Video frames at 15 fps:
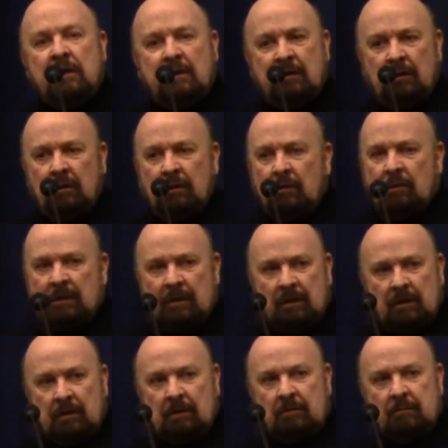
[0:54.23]
So
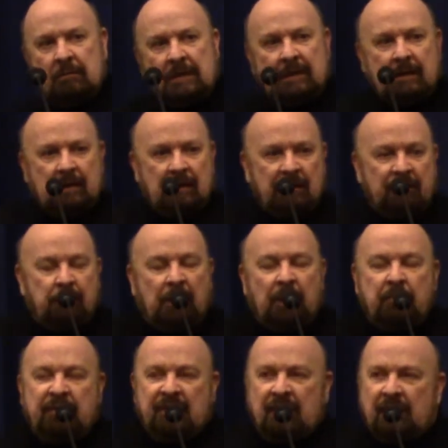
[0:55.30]
as
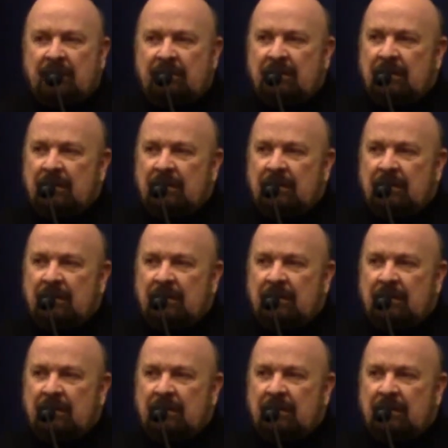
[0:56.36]
Bob says,